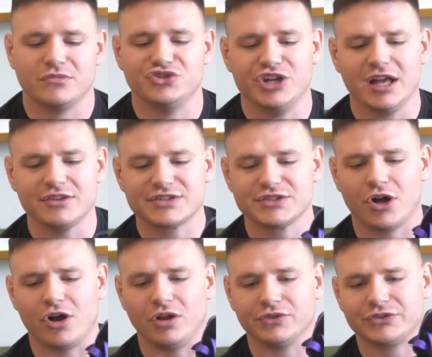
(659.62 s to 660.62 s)
Gel
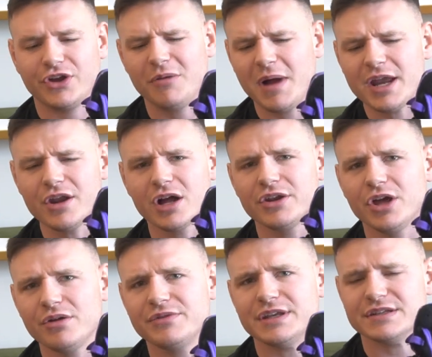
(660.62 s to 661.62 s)
Assaults. Y'all might not
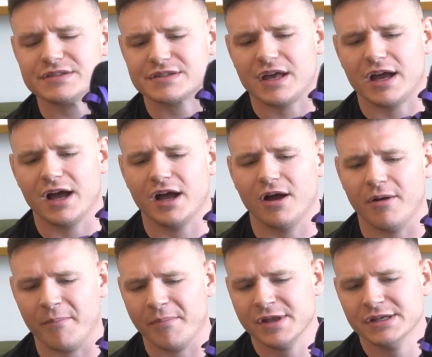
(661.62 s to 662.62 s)
know these.
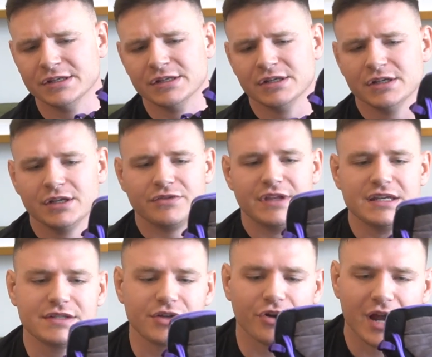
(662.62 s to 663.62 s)

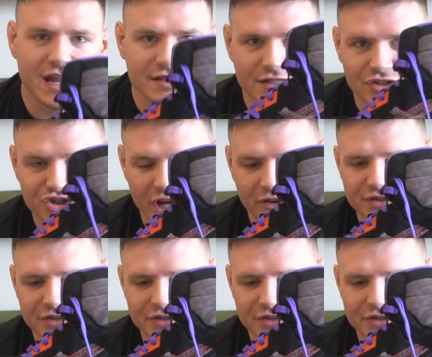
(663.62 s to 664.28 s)
These are Asics Gel